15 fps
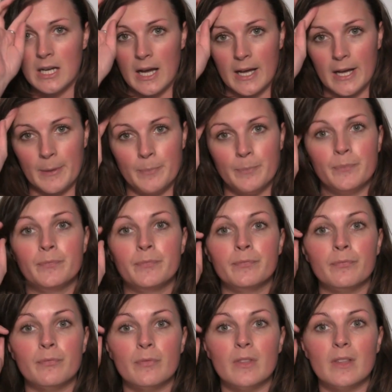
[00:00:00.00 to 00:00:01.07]

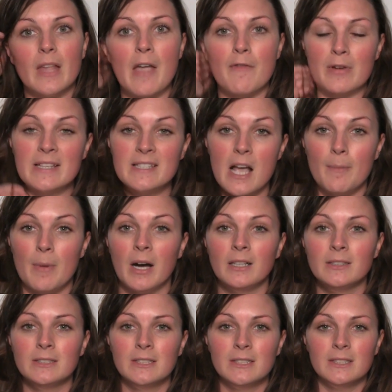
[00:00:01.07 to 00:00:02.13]

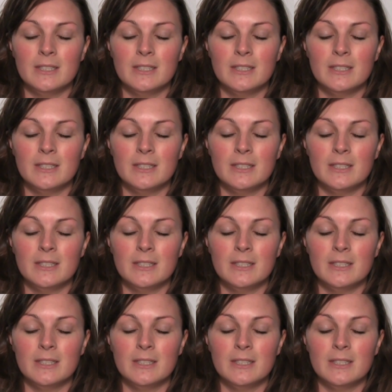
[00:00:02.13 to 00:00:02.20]
summer.